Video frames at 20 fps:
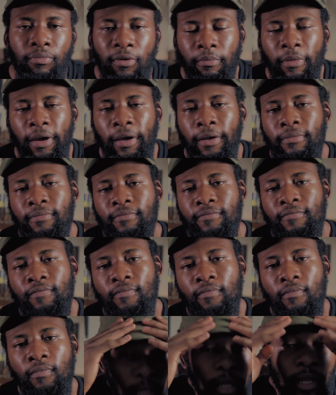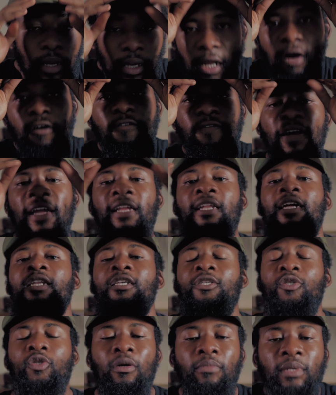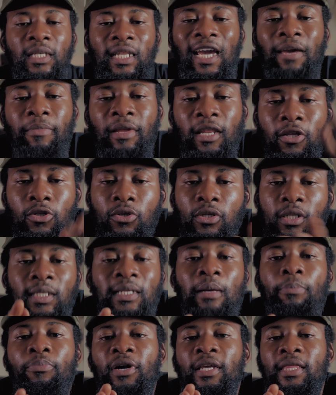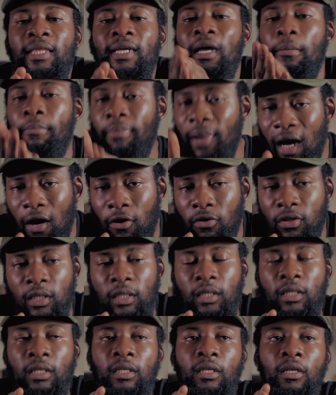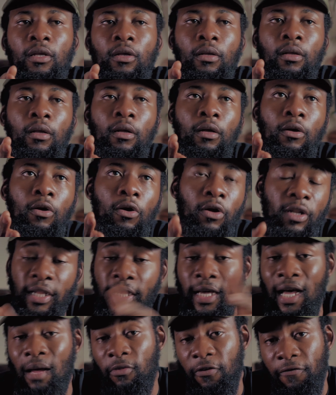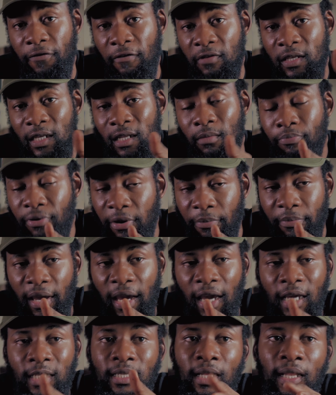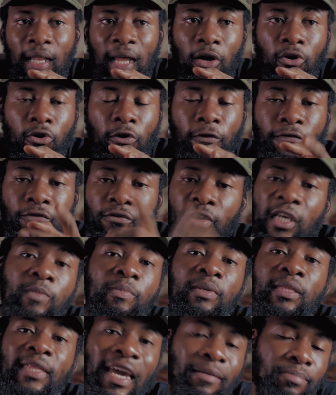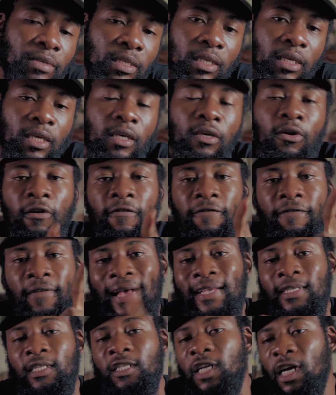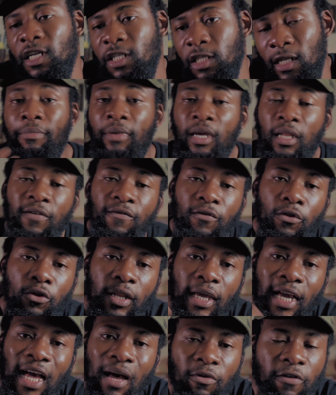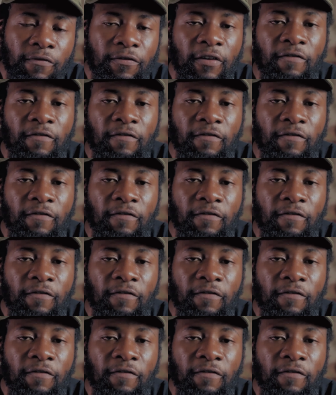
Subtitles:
Premiere. Now, finally, something I'm a little disappointed about on the Camon 15 Premier is the lack of USB Type-C or fast charging. I mean, even though the Camon